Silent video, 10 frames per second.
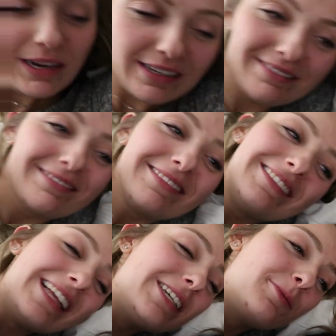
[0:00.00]

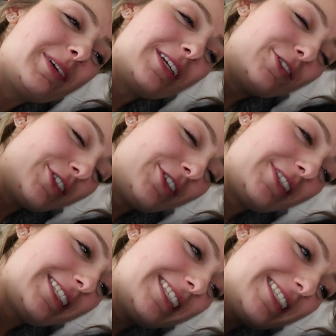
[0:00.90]

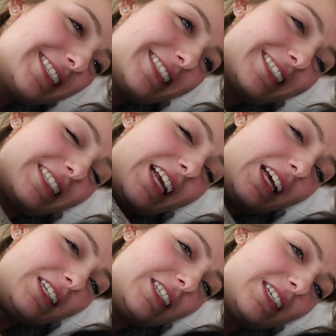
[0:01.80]

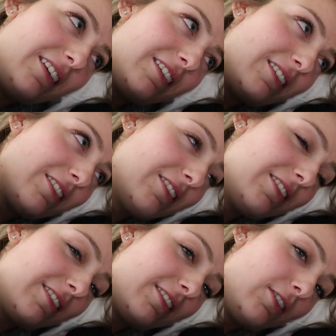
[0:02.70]

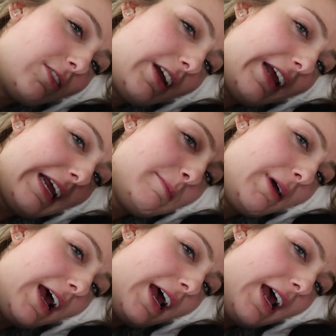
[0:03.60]

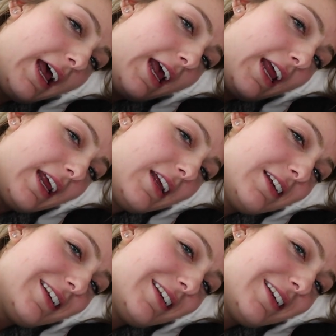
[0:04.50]
(silent)